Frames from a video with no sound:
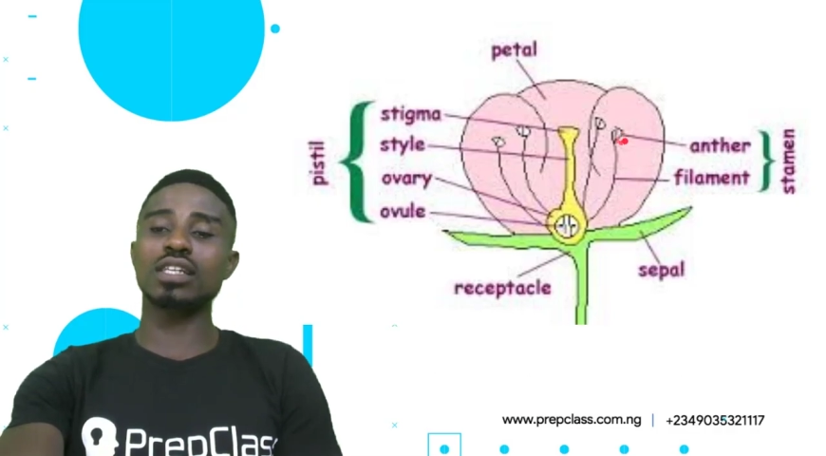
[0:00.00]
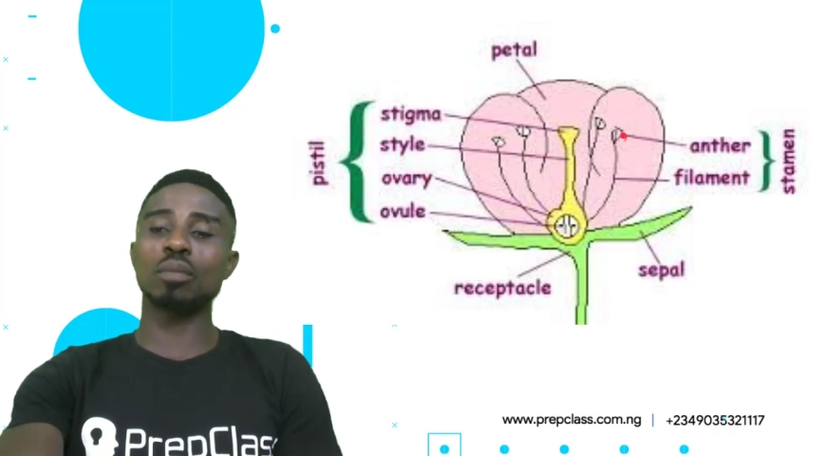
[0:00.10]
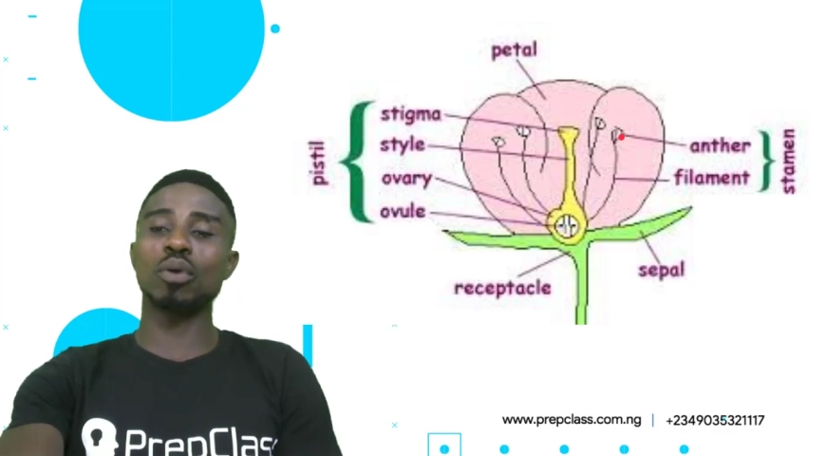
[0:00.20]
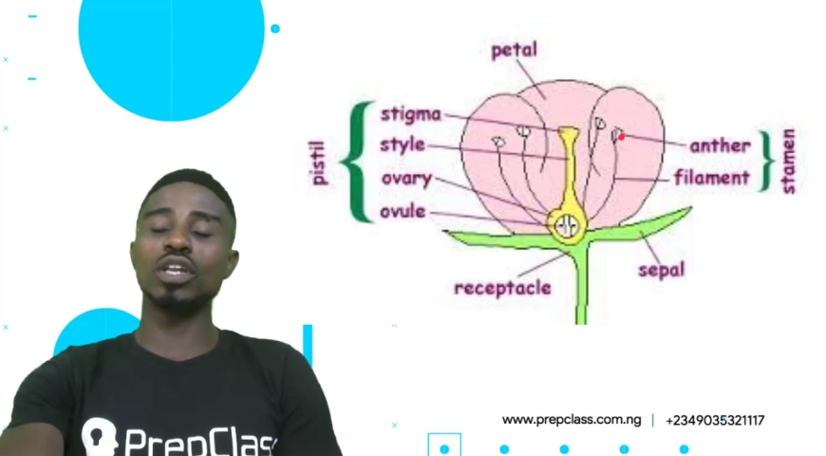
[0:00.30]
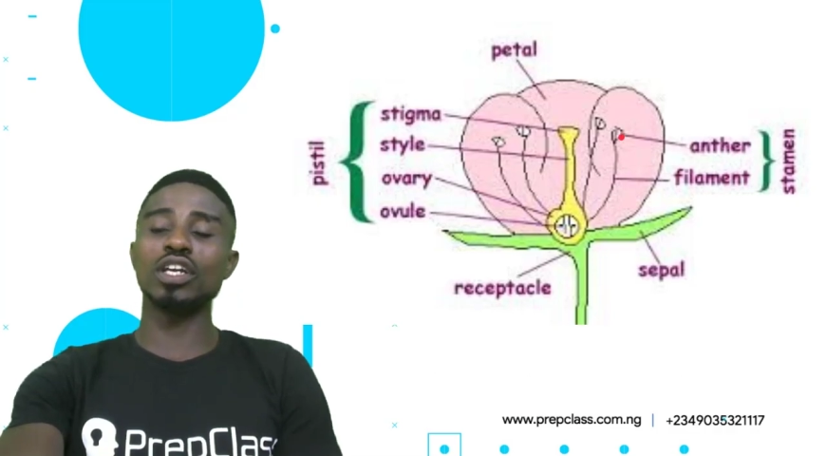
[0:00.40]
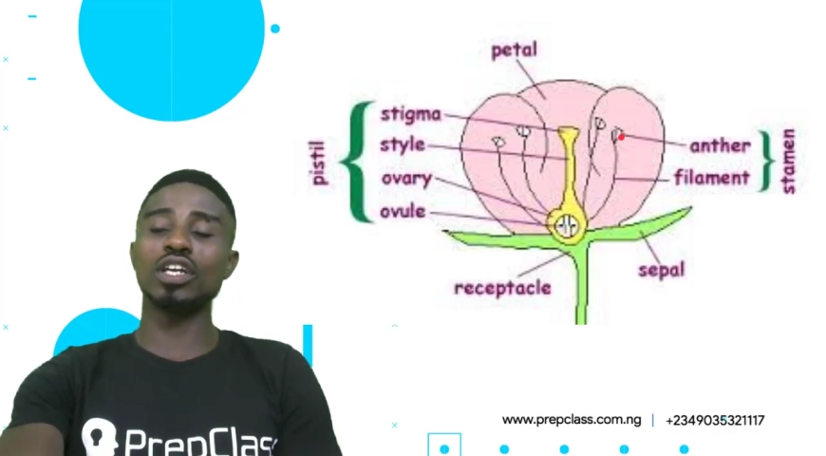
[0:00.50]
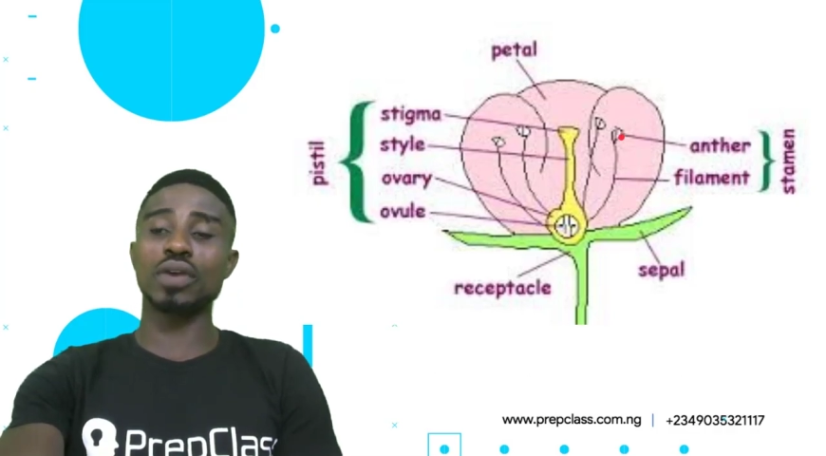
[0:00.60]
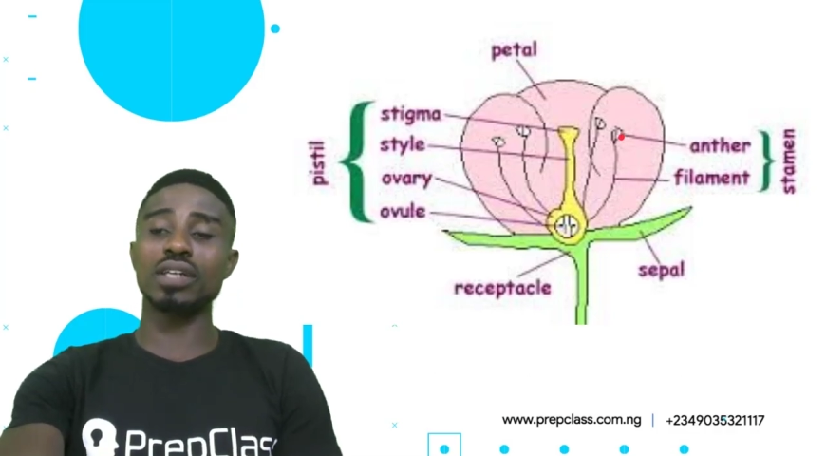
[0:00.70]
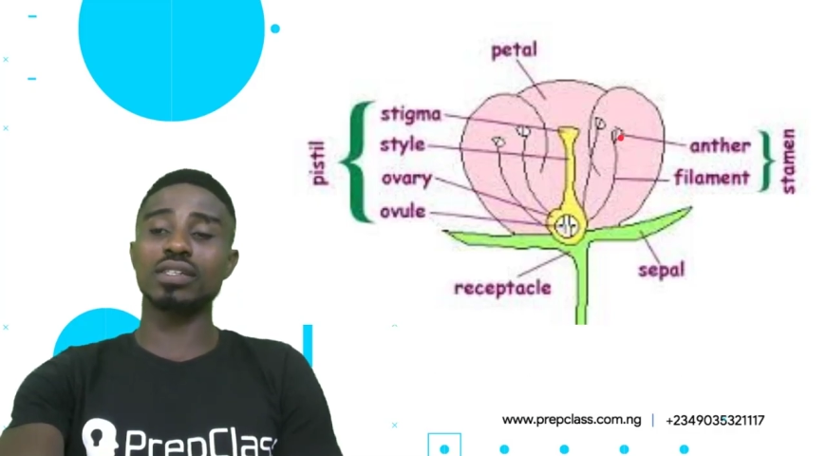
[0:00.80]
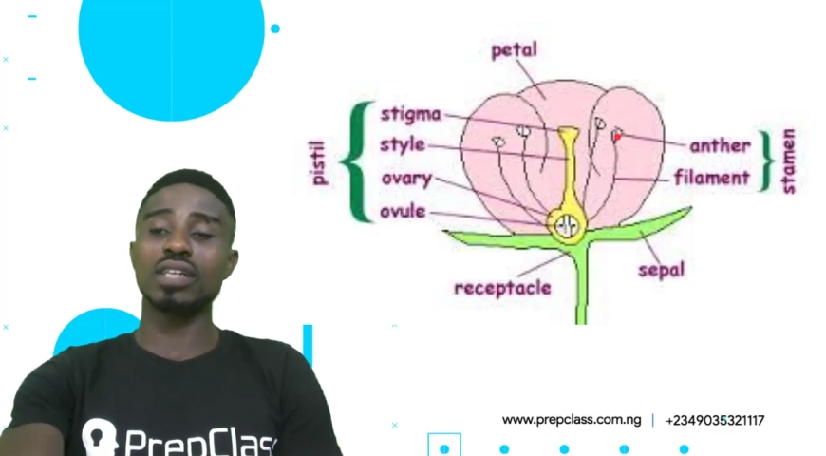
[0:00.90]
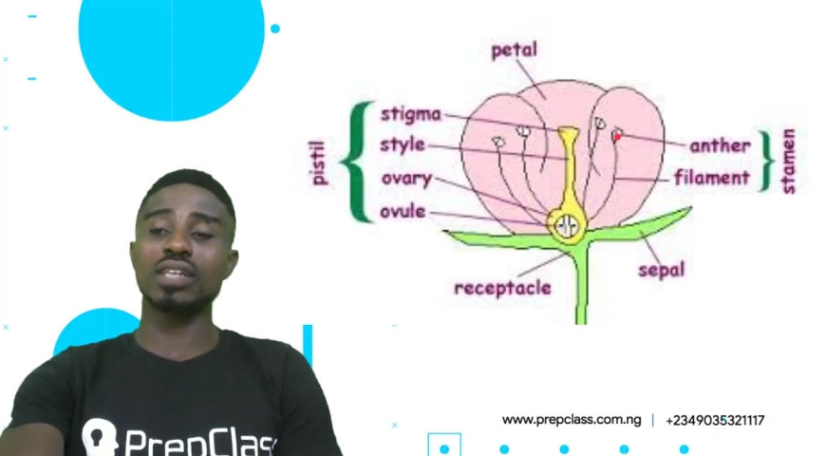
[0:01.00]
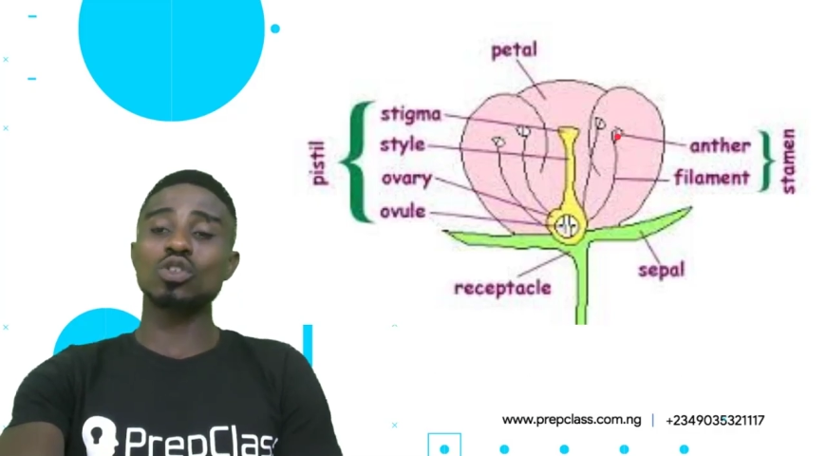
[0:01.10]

the pollen grain.